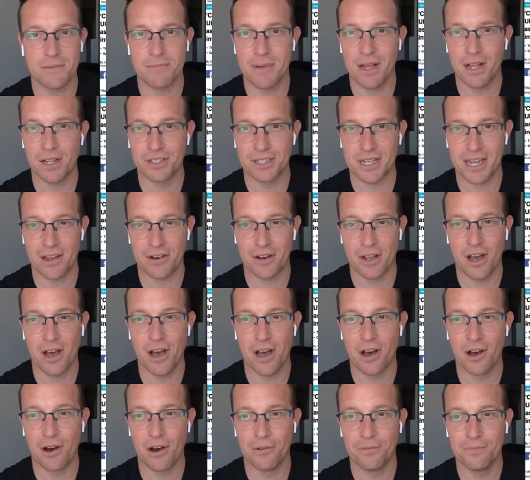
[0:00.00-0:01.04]
meltdown.
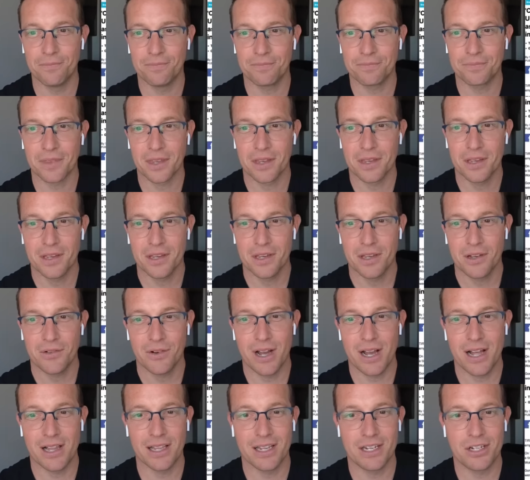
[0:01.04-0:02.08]
Uh-oh.
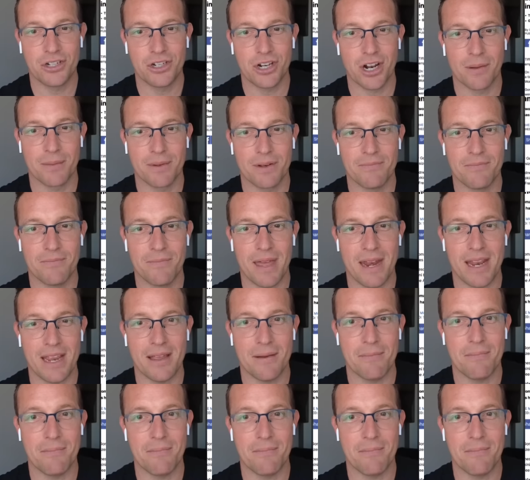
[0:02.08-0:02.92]
Well, ladies and gentlemen, many,